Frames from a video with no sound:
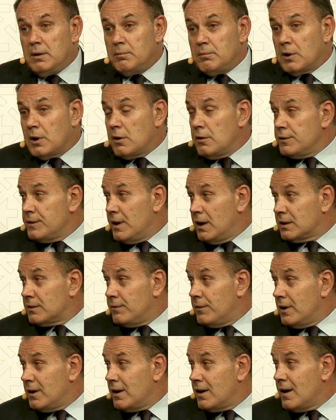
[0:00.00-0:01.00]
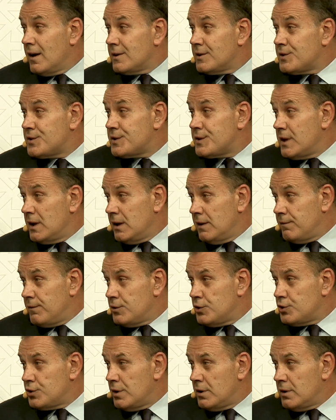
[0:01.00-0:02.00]
conduct very
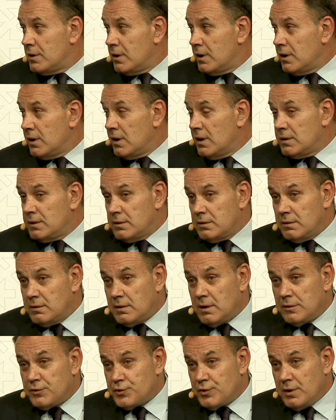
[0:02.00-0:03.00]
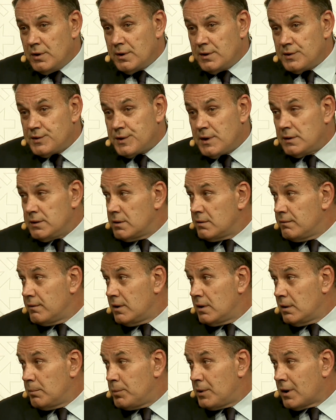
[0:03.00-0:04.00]
unsafe journeys under
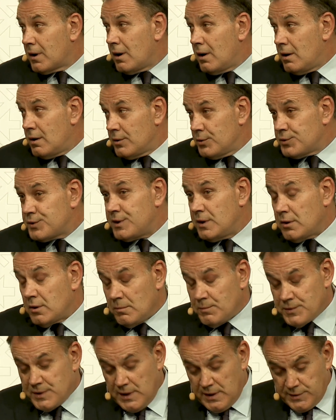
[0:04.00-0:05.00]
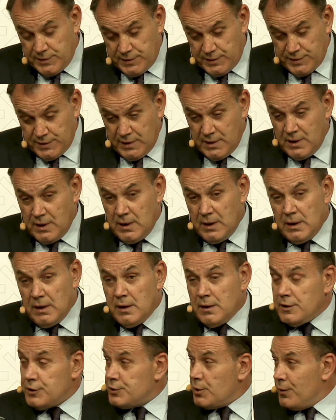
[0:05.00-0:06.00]
very precarious circumstances.
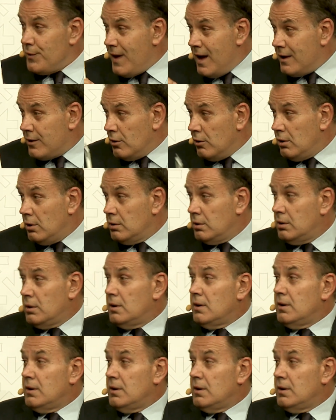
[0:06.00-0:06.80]
So that all